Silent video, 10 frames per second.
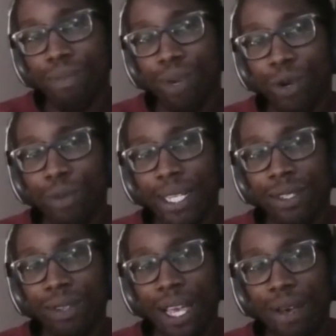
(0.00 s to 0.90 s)
poor
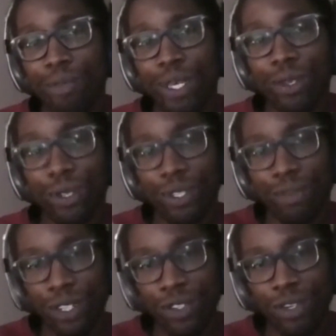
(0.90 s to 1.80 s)
mental health because
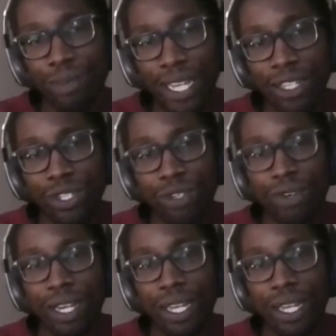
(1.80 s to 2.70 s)
of discrimination,
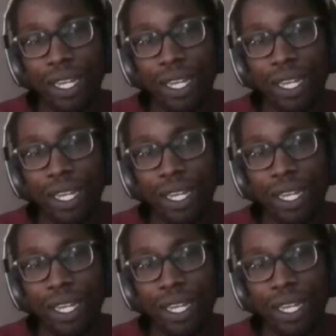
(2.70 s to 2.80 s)
right?